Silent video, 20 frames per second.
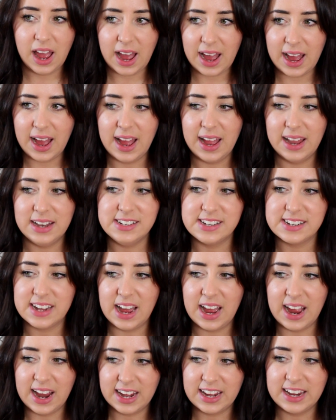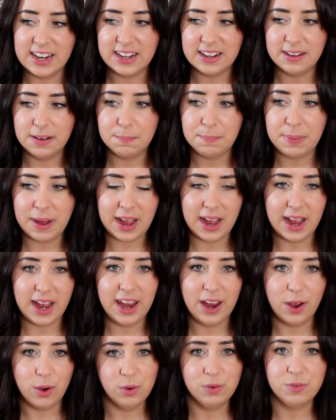And I can
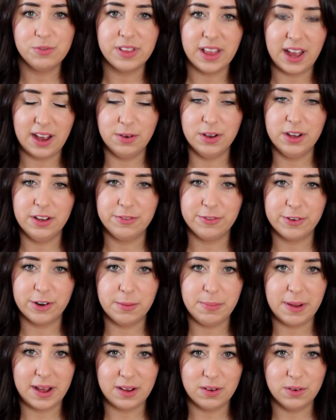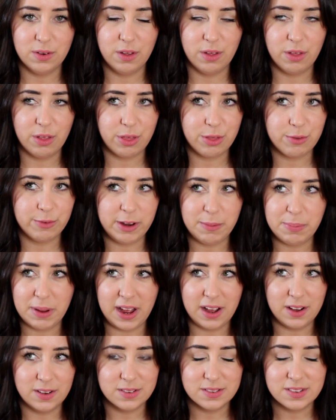buy oat flour for about
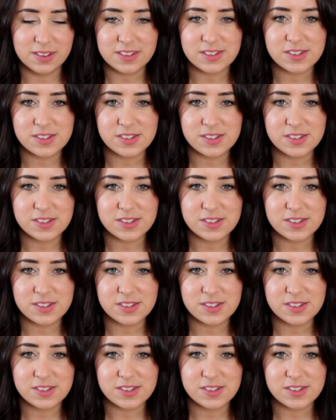£3.